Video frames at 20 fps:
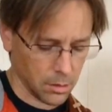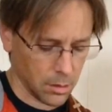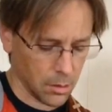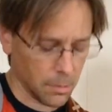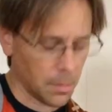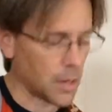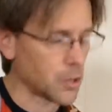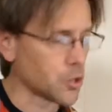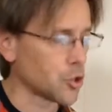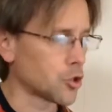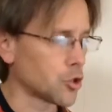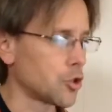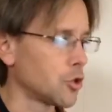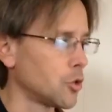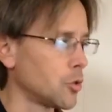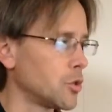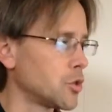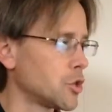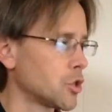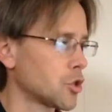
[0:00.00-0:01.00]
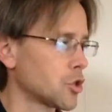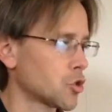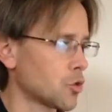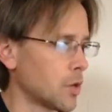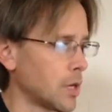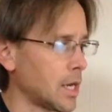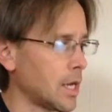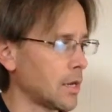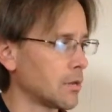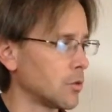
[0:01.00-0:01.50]
Measure 2 is just
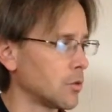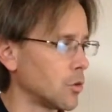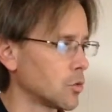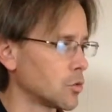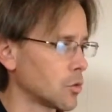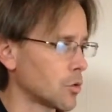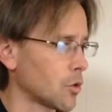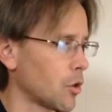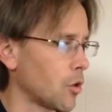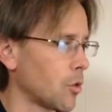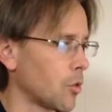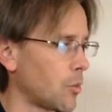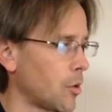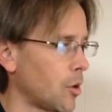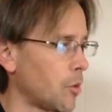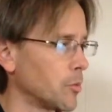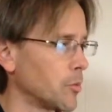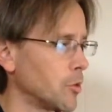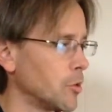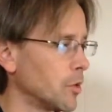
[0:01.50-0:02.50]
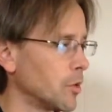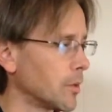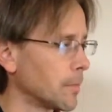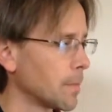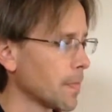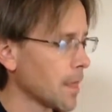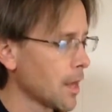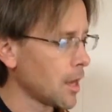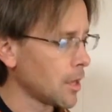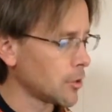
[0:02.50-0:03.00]
straight 8th notes with all the palm muting.
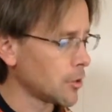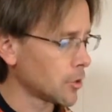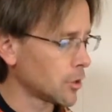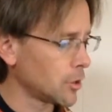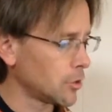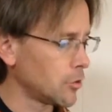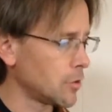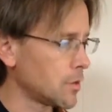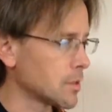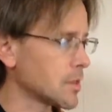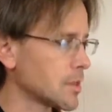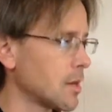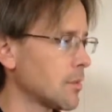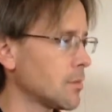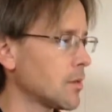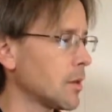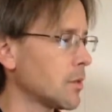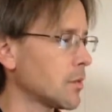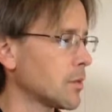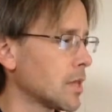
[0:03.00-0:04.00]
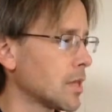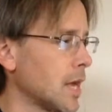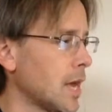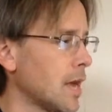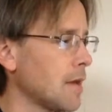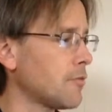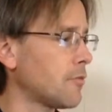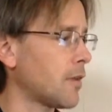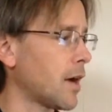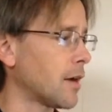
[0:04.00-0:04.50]
You're going to do the same thing with
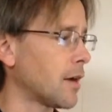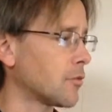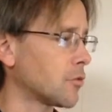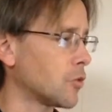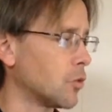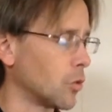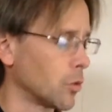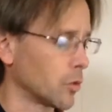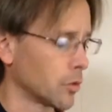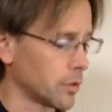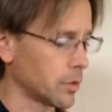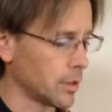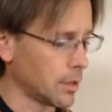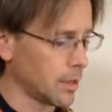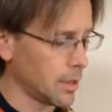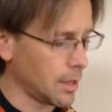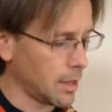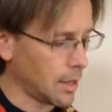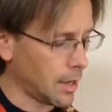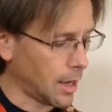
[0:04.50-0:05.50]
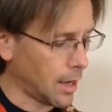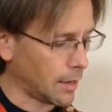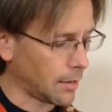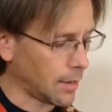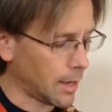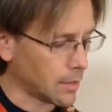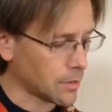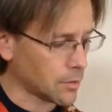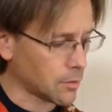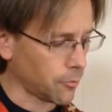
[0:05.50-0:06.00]
the A5 chord, and
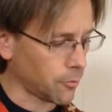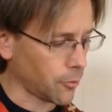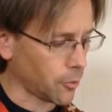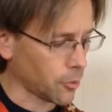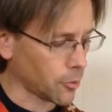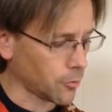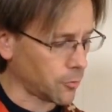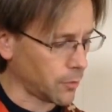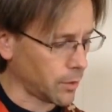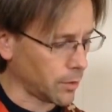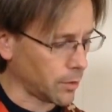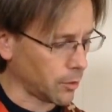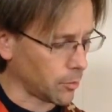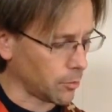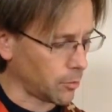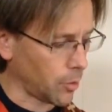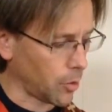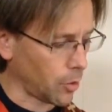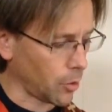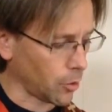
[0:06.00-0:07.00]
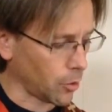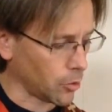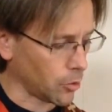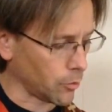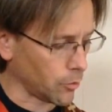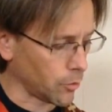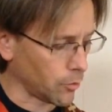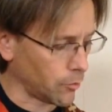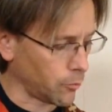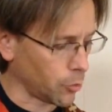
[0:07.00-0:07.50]
that's the first finger barred
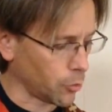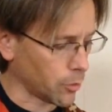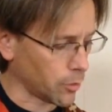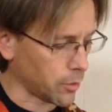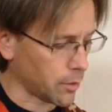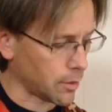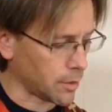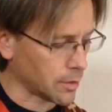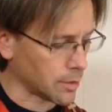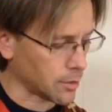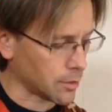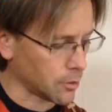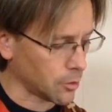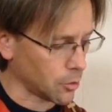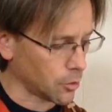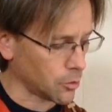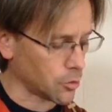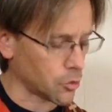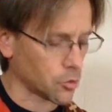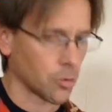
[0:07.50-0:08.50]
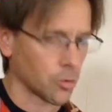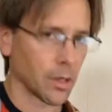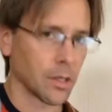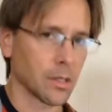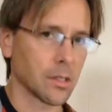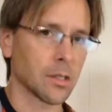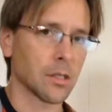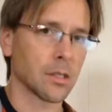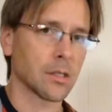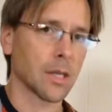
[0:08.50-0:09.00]
over the 4th and the 3rd
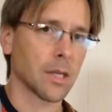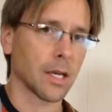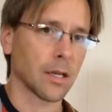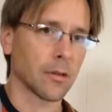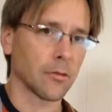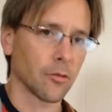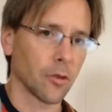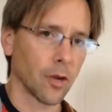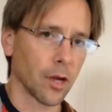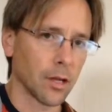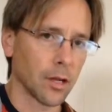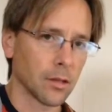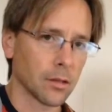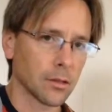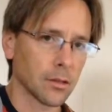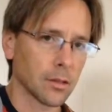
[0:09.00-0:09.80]
strings at the 2nd fret.